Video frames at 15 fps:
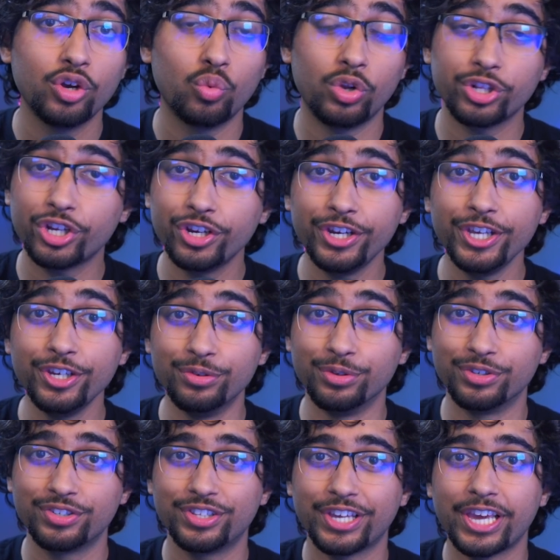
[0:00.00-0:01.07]
Well, good
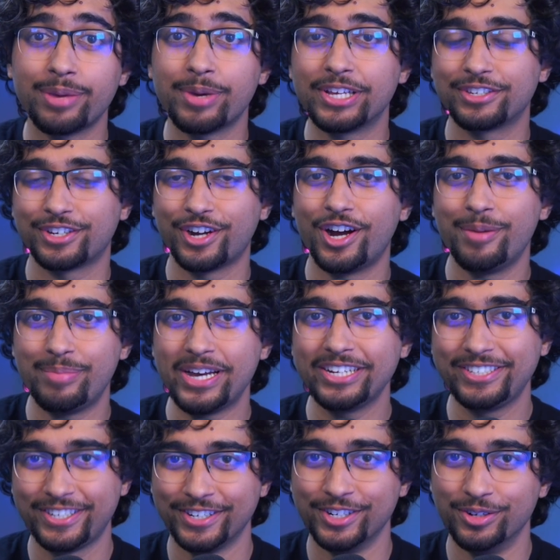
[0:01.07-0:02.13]
news, the game has
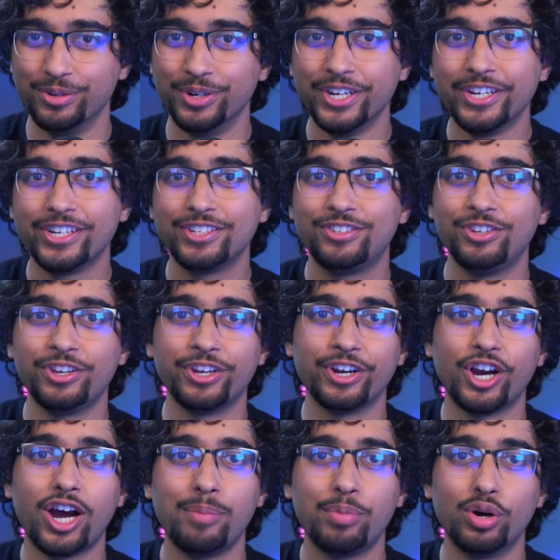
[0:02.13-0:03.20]
combat too, so you can
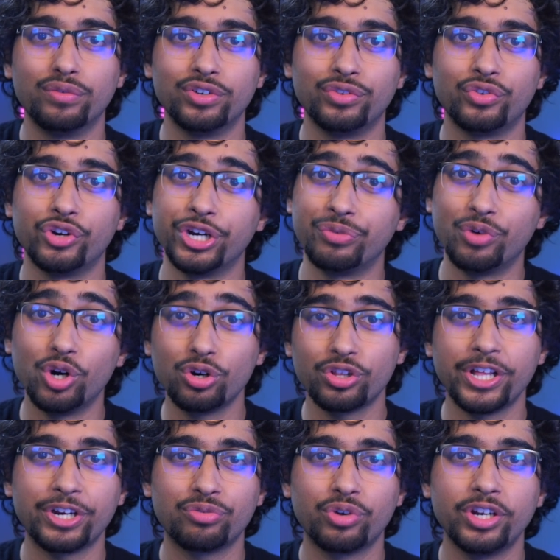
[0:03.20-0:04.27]
hop over for a
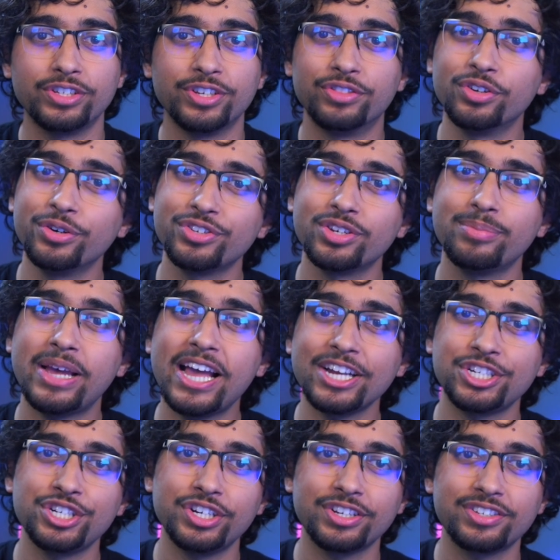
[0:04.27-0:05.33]
roguelike run to throw some
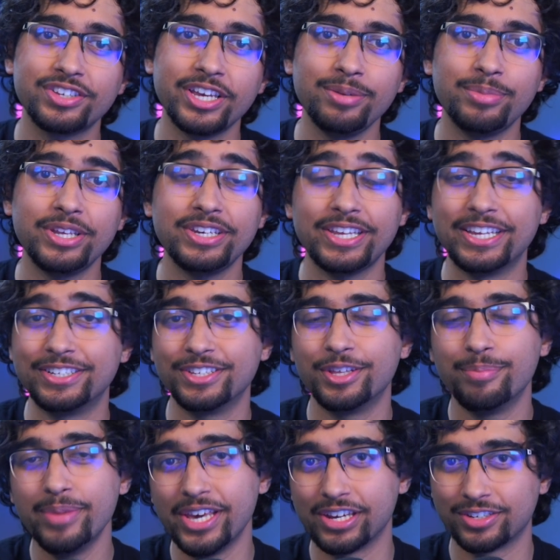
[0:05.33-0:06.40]
action excitement into
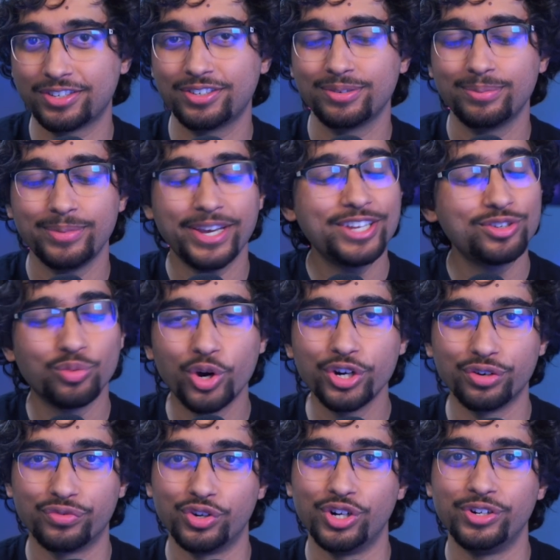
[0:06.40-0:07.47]
the mix. It's
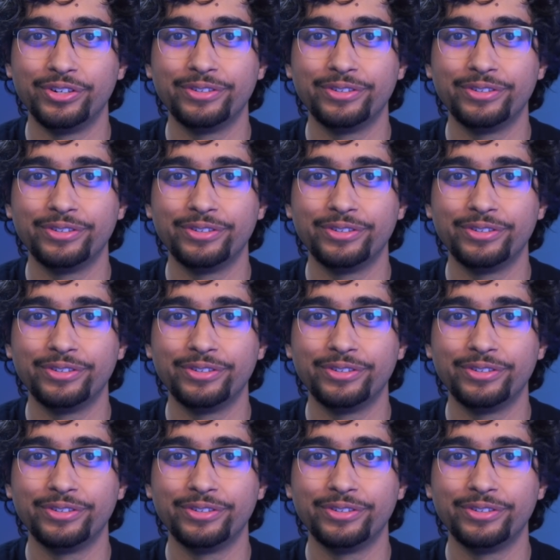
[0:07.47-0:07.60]
wonderful.